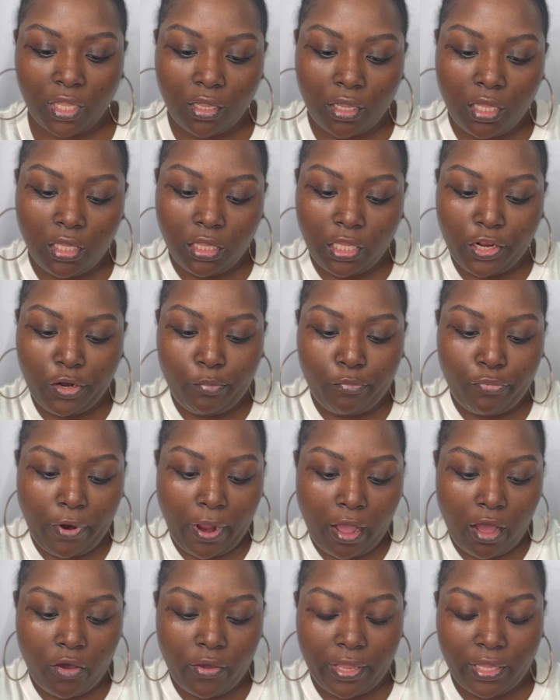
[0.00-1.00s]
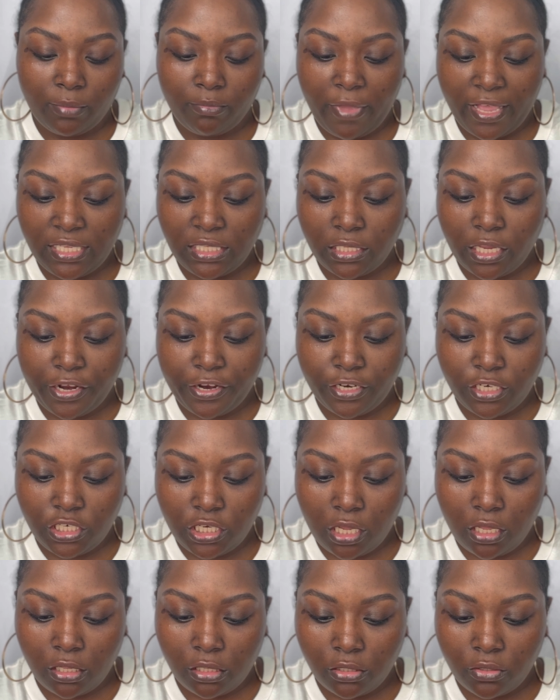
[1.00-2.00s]
Clear Brow and Mascara
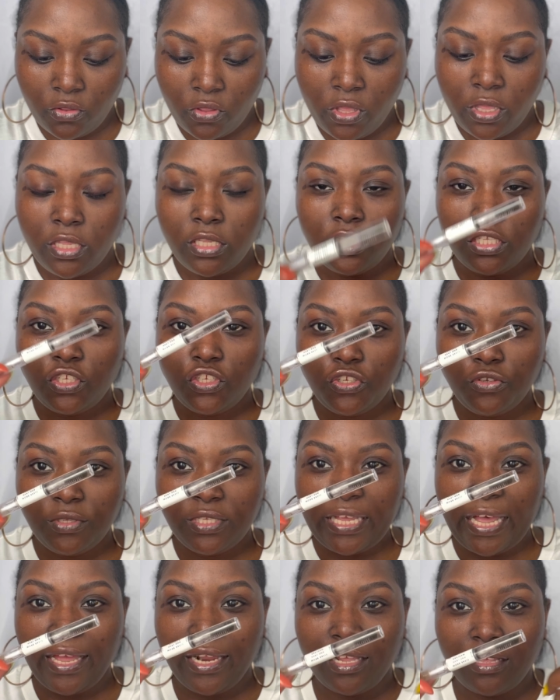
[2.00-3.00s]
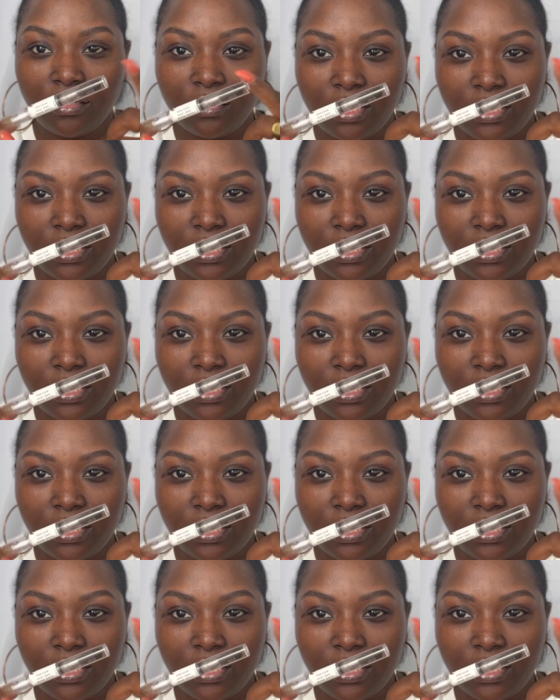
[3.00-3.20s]
Gel. It's two-sided.